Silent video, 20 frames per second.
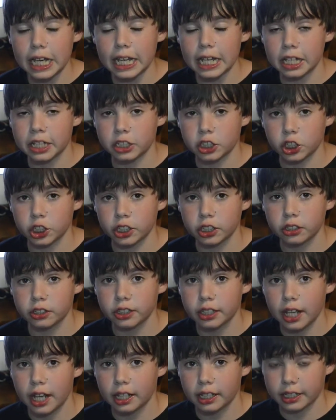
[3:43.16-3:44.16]
SHIELD
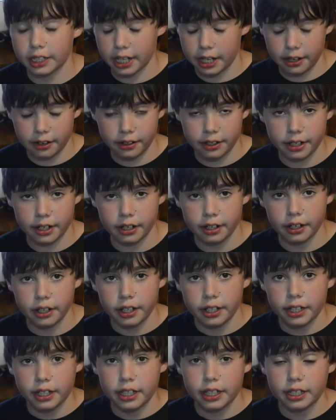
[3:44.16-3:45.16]
helicarrier,
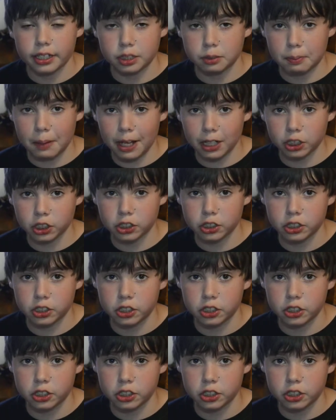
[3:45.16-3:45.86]
smashes